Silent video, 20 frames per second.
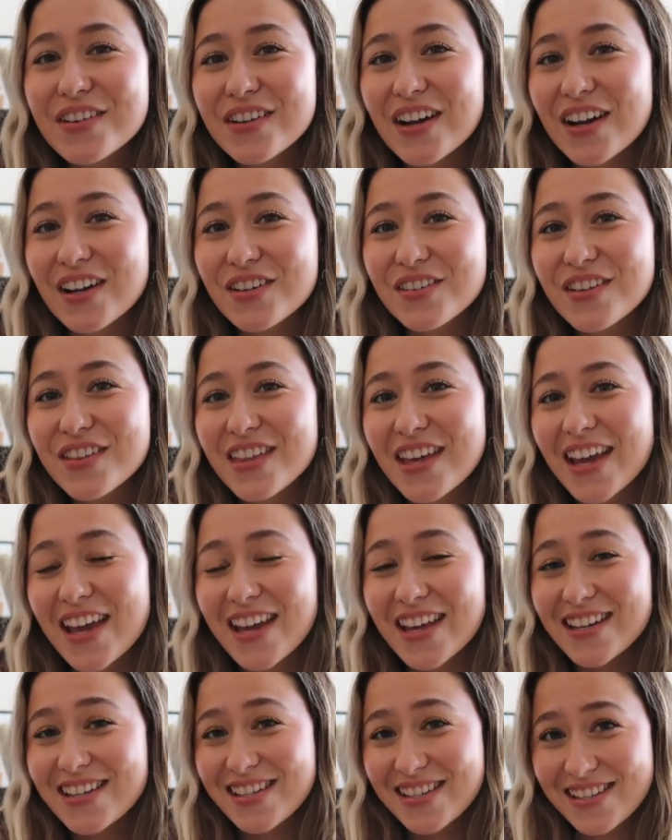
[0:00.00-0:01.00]
around with
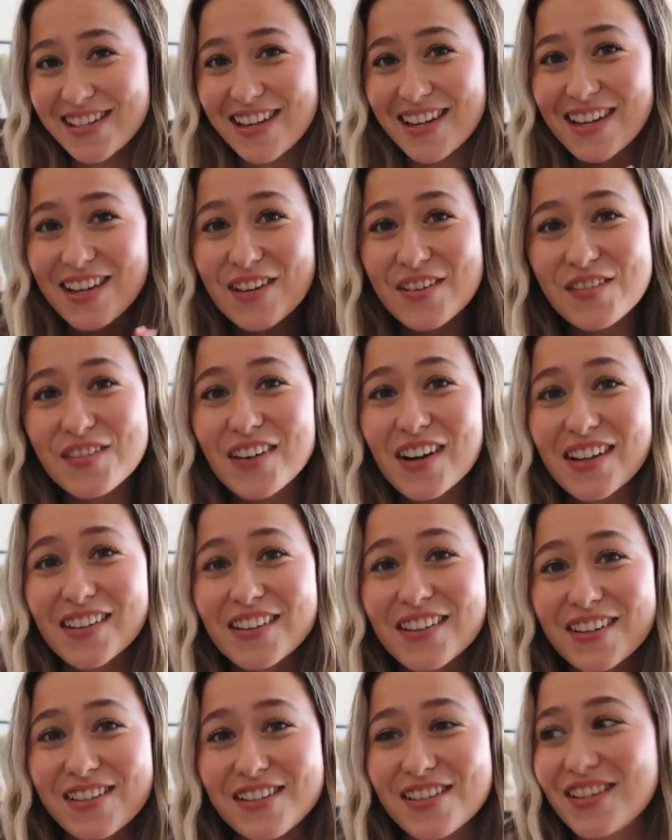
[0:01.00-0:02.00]
it and see what
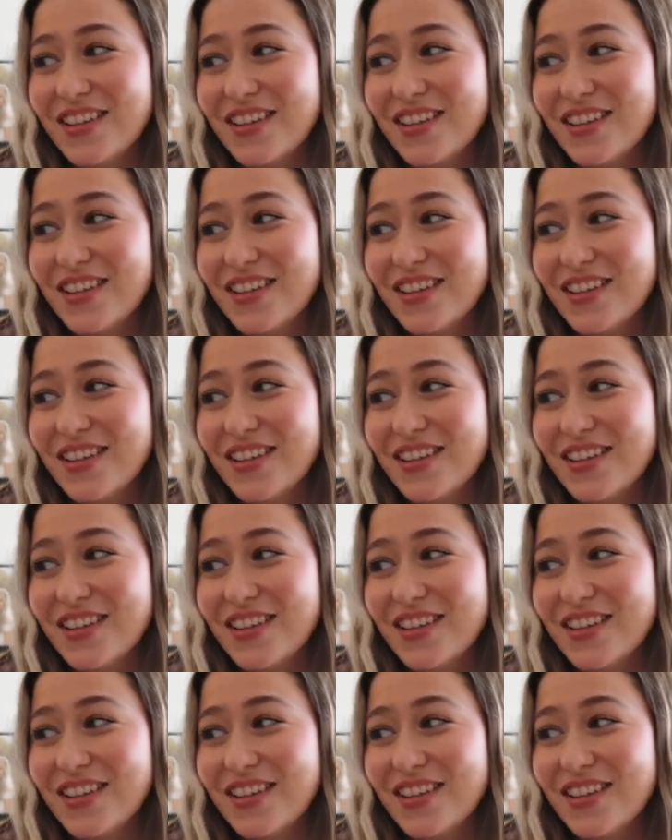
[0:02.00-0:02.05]
looks